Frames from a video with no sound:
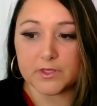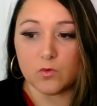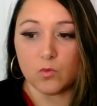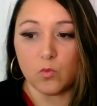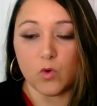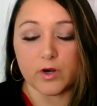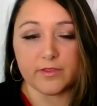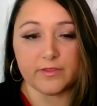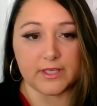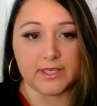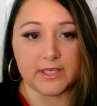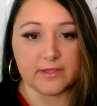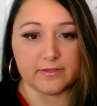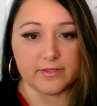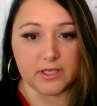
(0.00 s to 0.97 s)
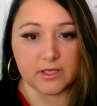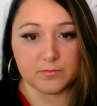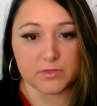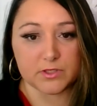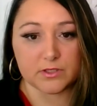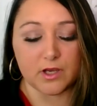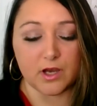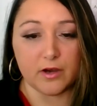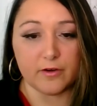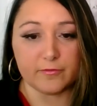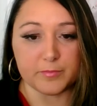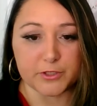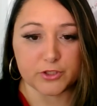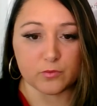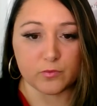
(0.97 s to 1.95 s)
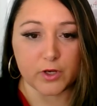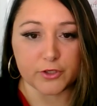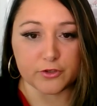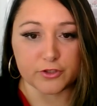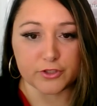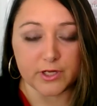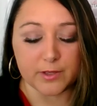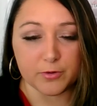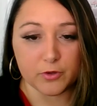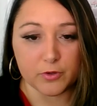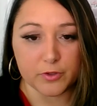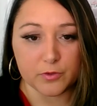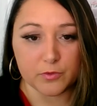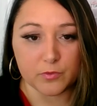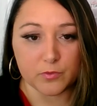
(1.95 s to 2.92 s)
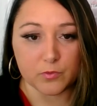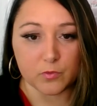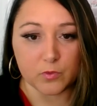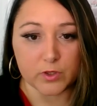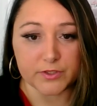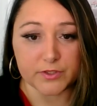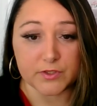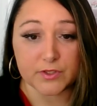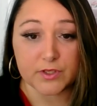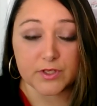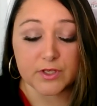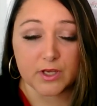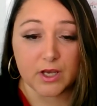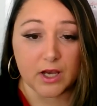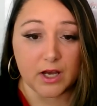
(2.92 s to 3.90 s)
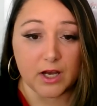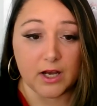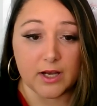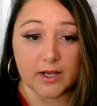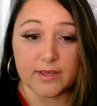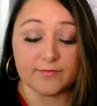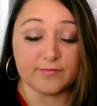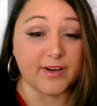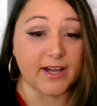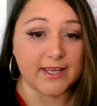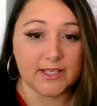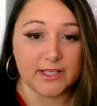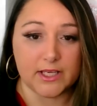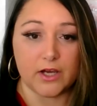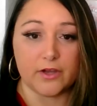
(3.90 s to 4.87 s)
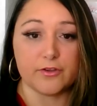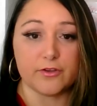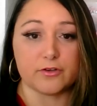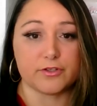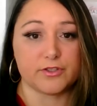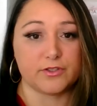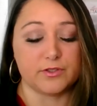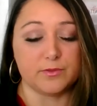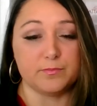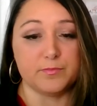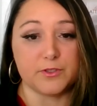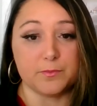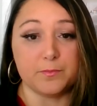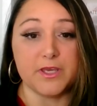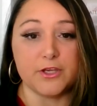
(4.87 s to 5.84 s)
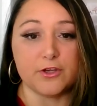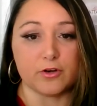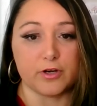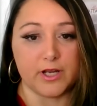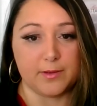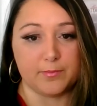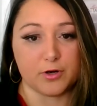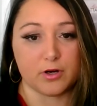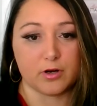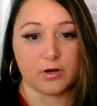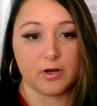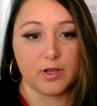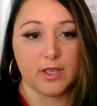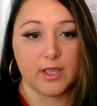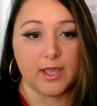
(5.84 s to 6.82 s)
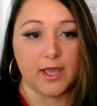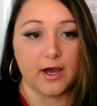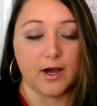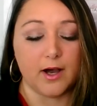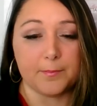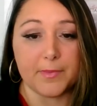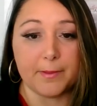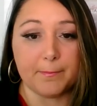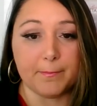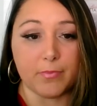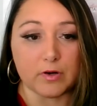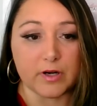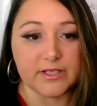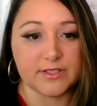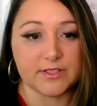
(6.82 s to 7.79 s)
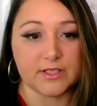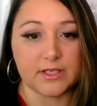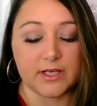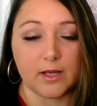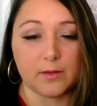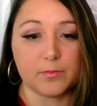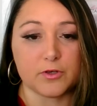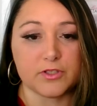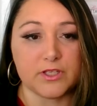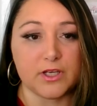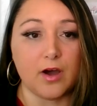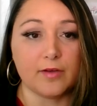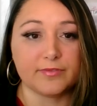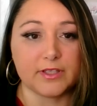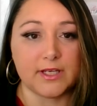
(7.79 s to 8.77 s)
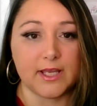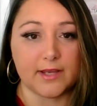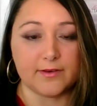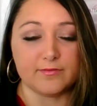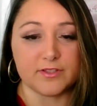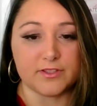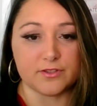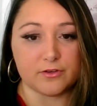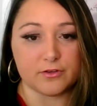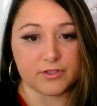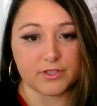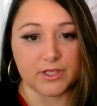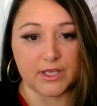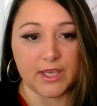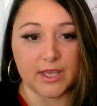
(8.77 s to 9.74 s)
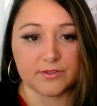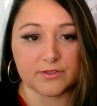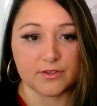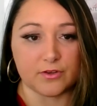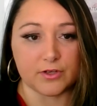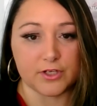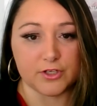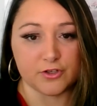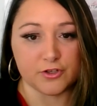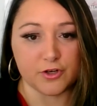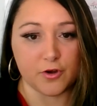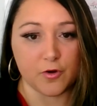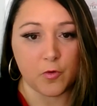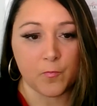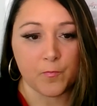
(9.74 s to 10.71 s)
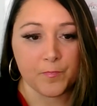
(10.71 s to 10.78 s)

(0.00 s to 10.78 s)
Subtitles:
One of the key themes of Mr. Rogers' Neighborhood was inviting others to be your neighbor, embracing neighbors. He often had visitors and guests on his show.